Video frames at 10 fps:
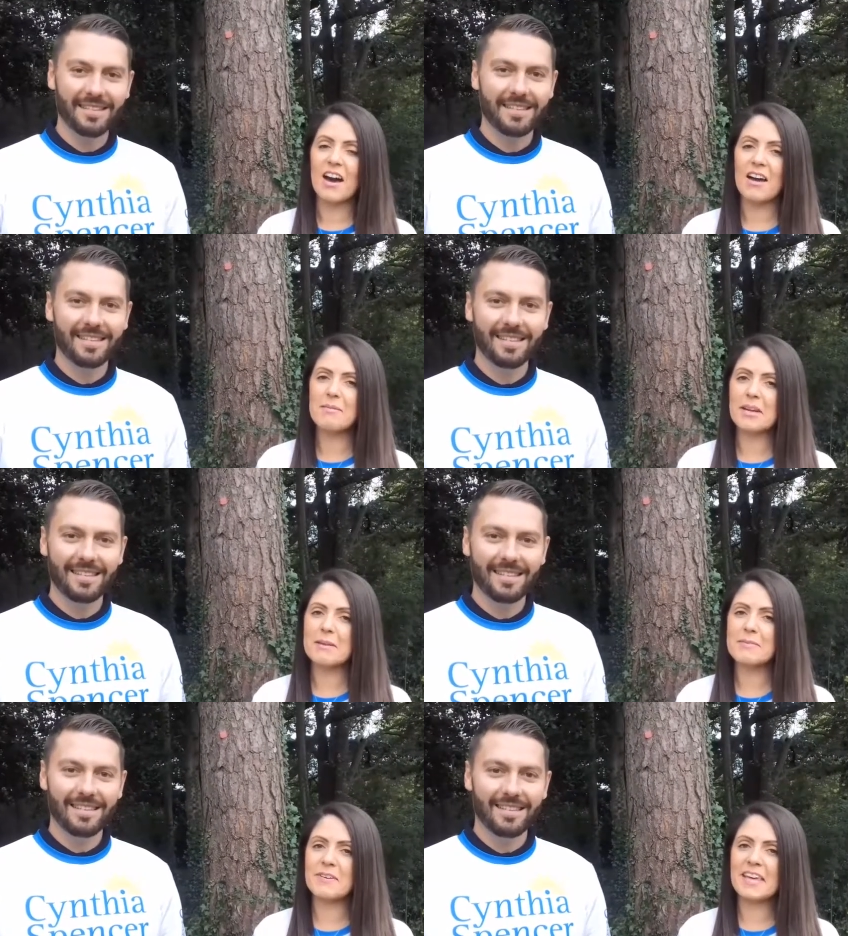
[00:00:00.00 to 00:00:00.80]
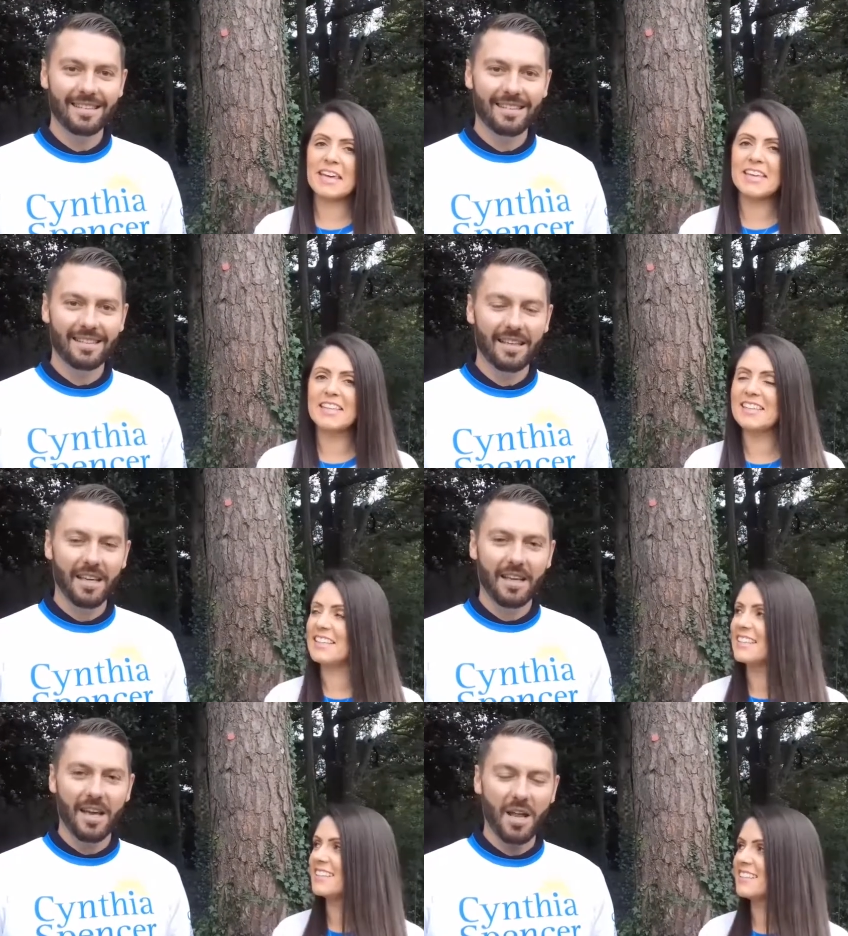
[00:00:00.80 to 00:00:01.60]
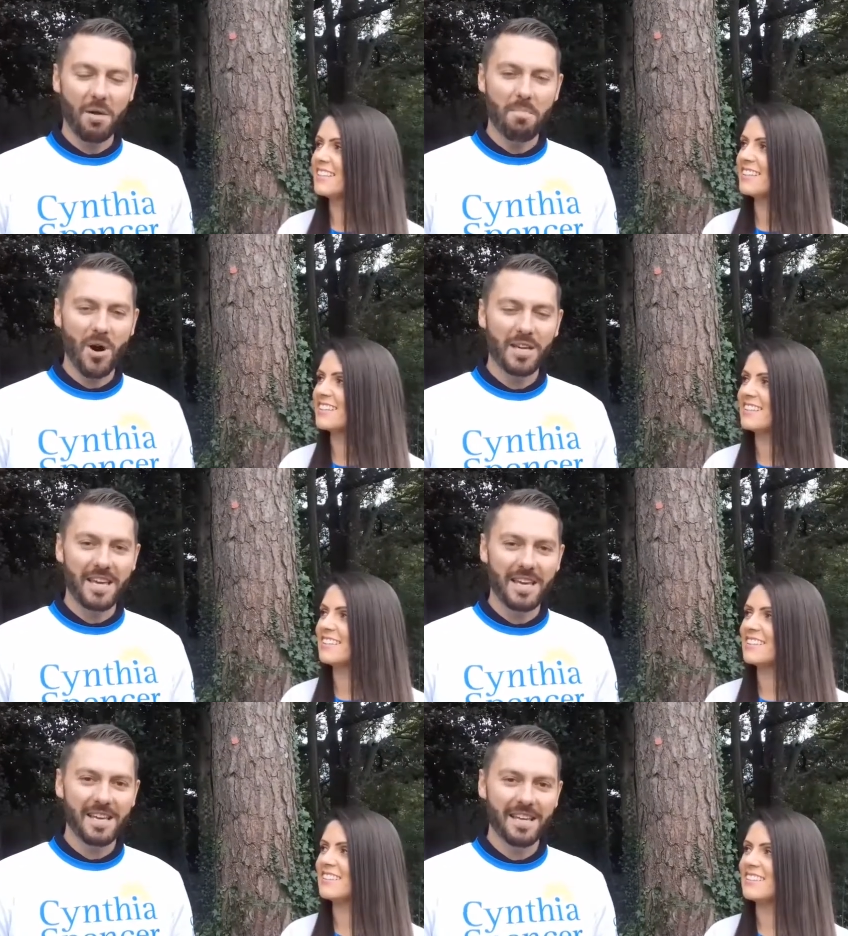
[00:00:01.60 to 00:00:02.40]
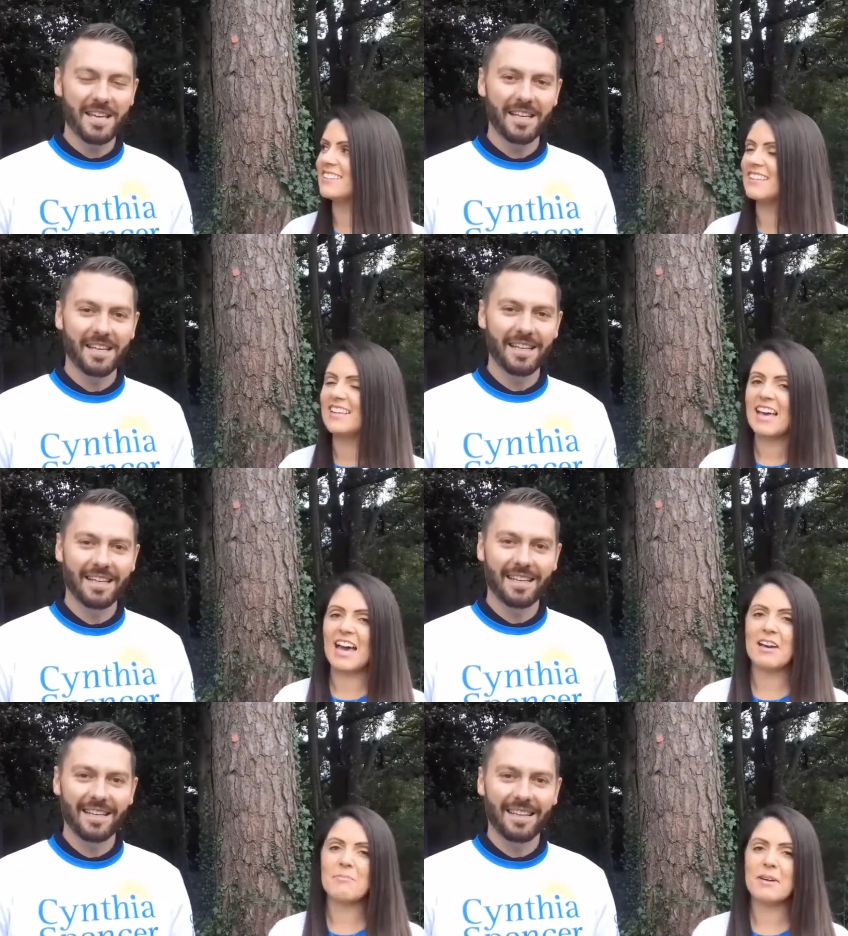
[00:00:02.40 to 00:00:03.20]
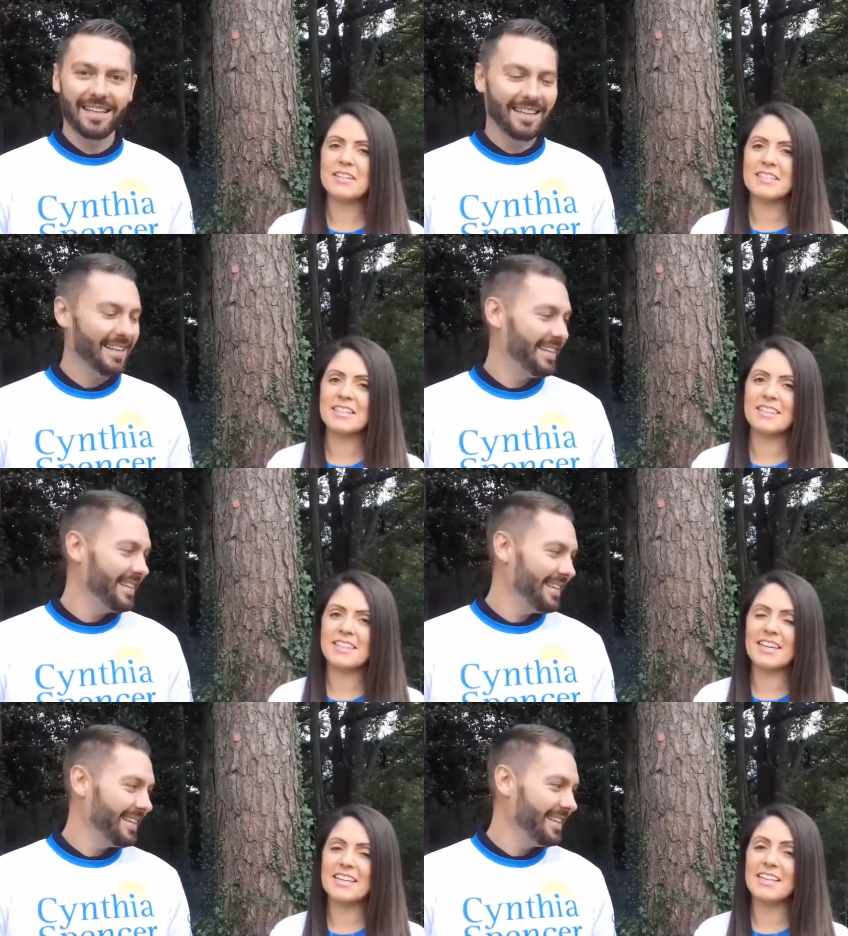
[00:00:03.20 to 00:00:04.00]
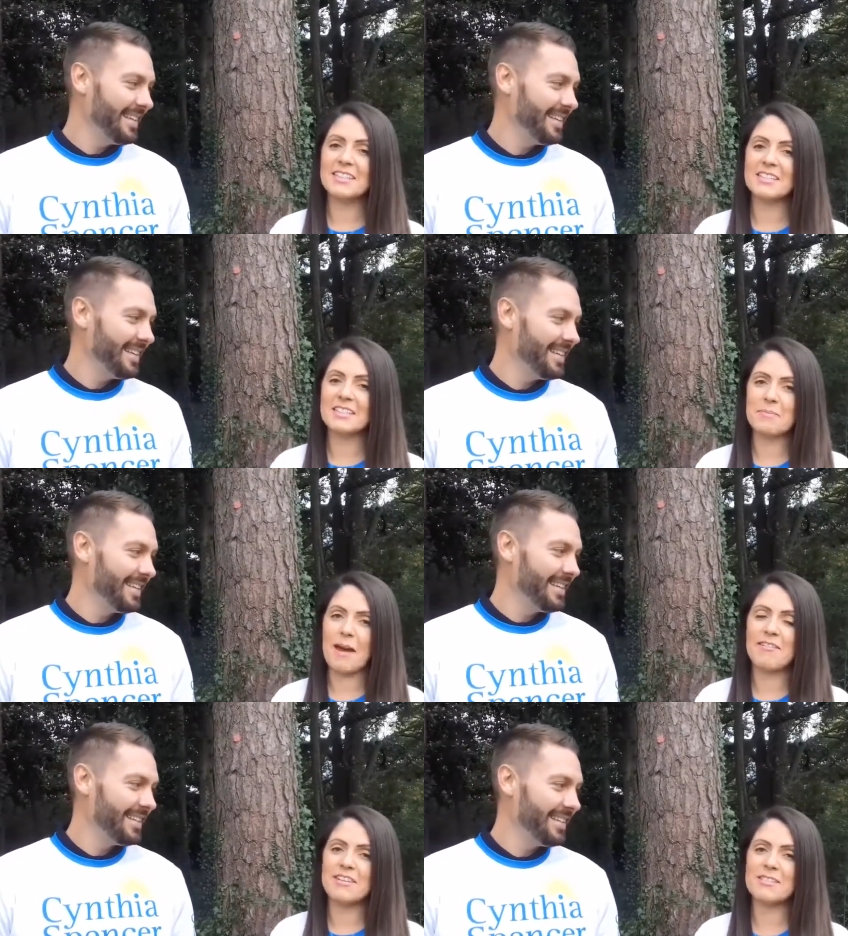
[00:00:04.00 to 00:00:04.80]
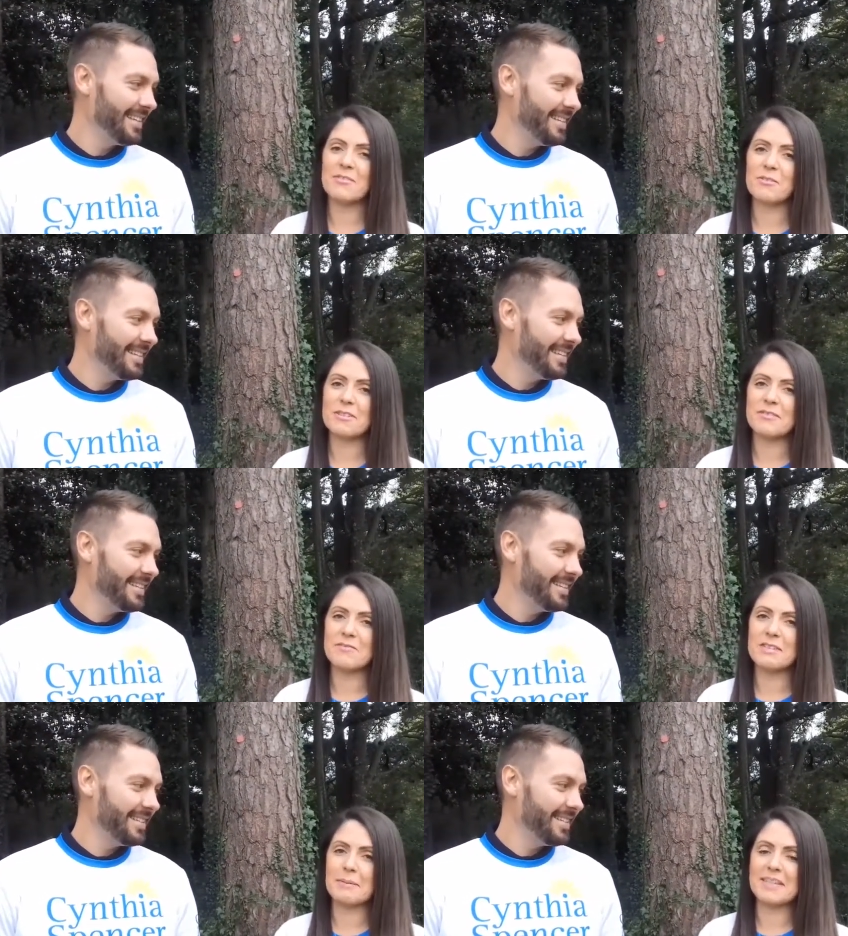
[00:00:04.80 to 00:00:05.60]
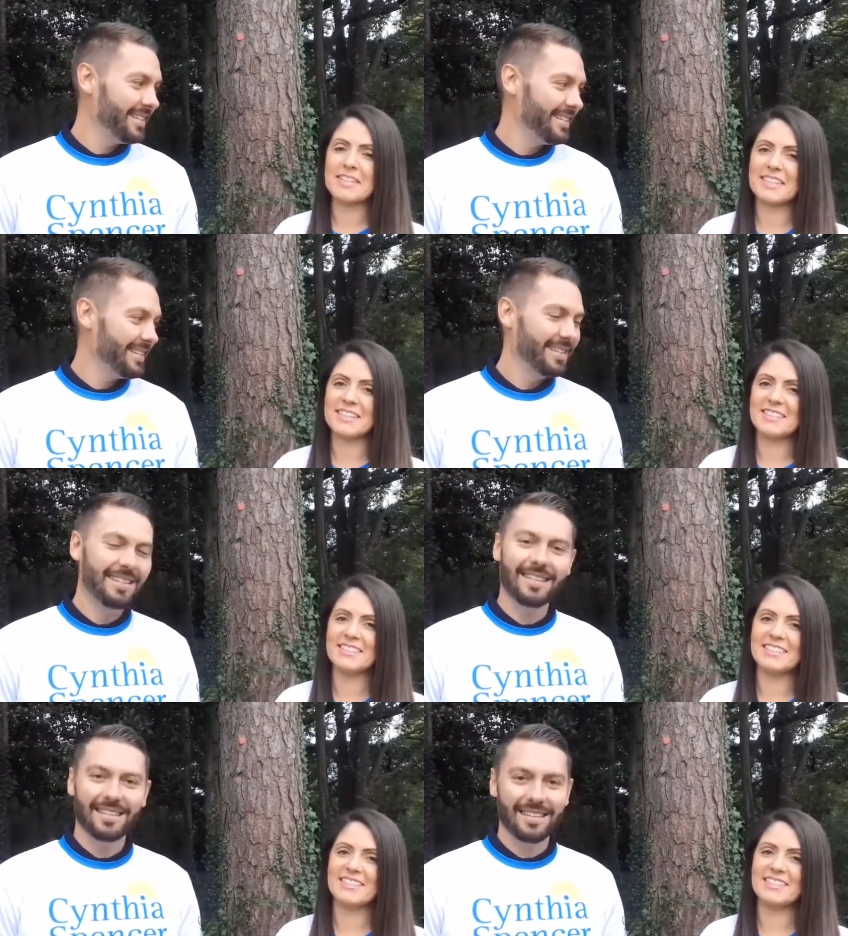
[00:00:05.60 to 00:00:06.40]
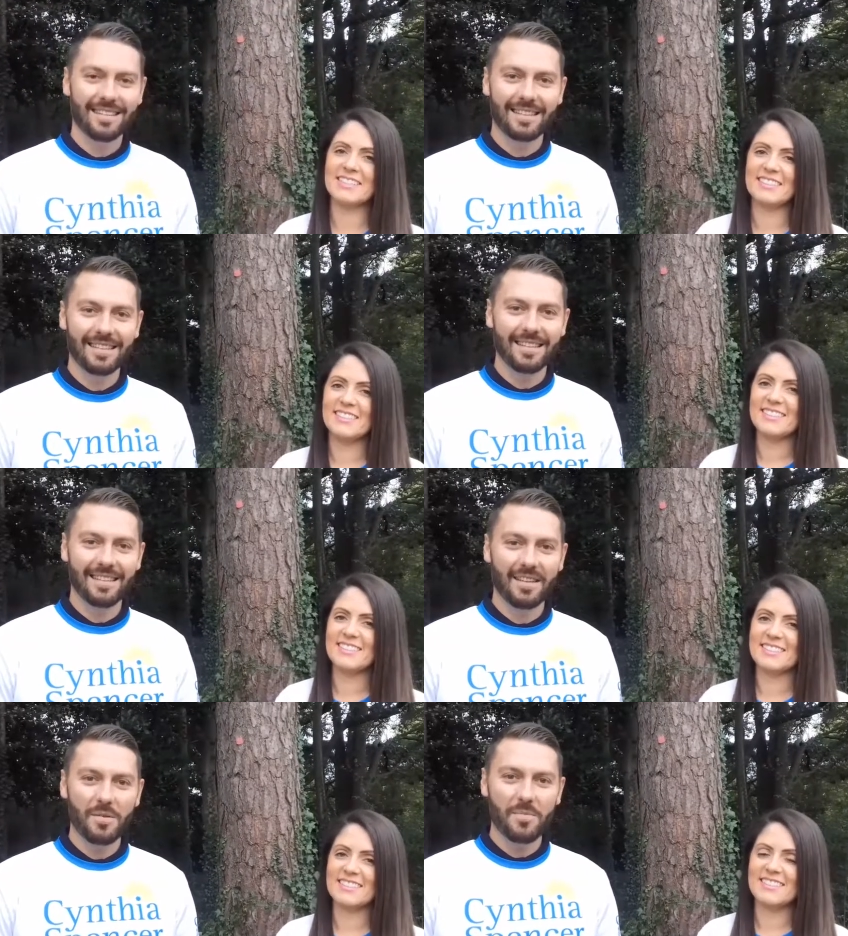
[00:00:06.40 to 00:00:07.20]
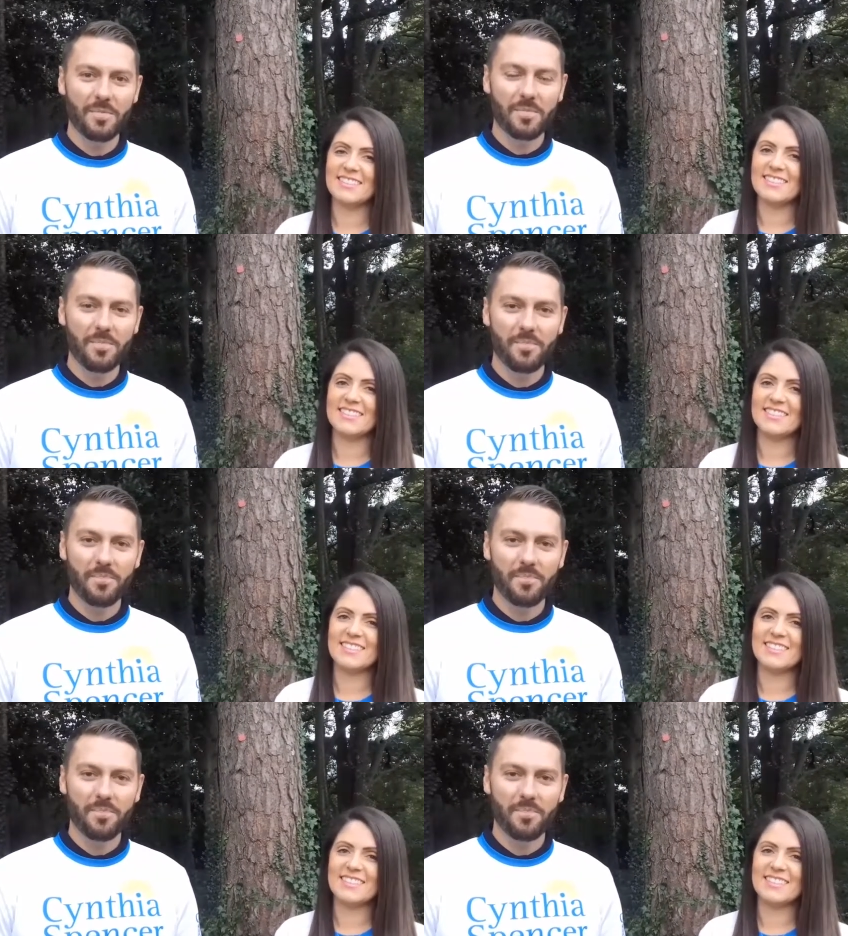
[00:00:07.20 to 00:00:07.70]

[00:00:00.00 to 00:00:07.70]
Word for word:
Speaker 1: Hi, my name's Vicky.
Speaker 2: And I'm Mikey.
Speaker 1: And we done the London to Paris for Cynthia Spencer.
Speaker 2: Um,